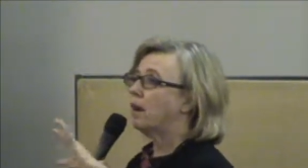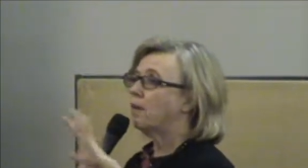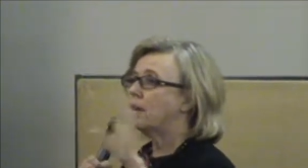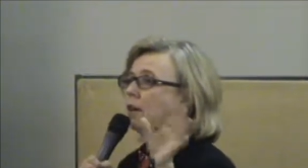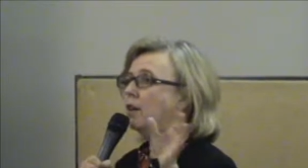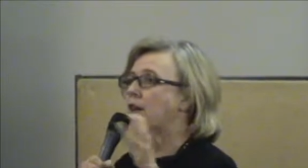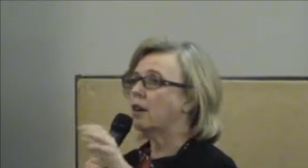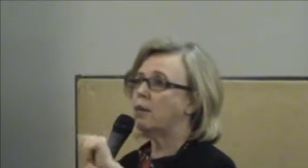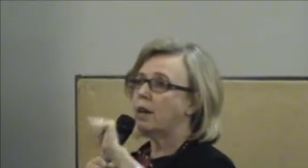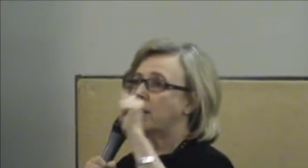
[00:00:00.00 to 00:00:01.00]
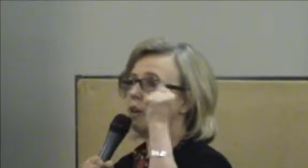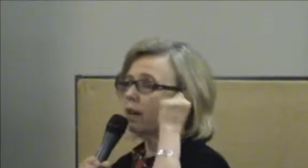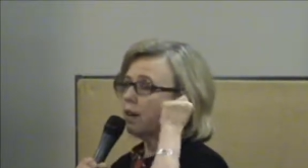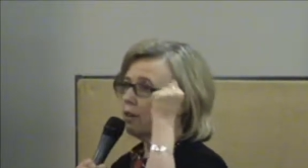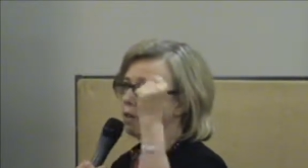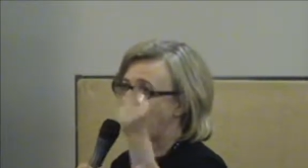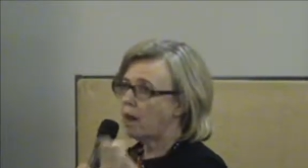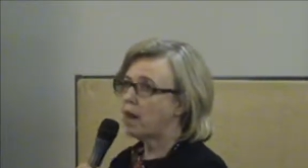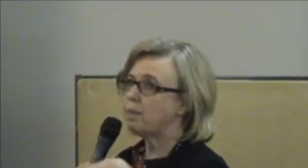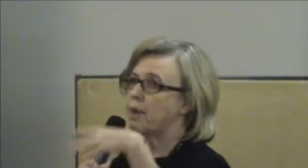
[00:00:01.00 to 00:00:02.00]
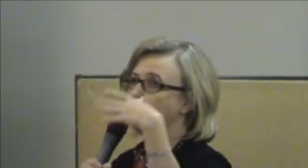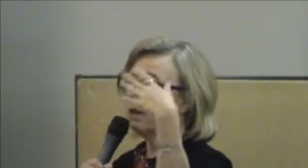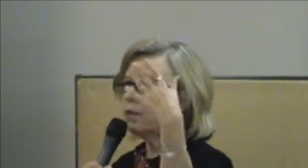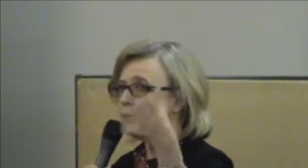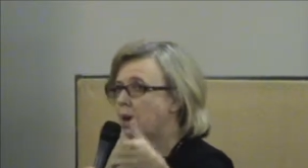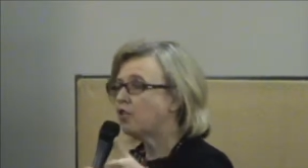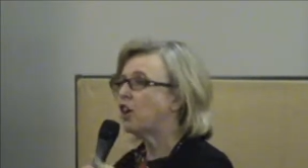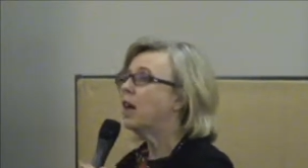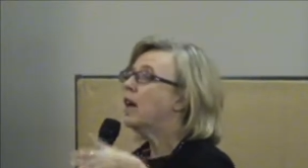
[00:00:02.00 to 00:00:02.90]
Every year you go in and you get to lock up and you read the budget.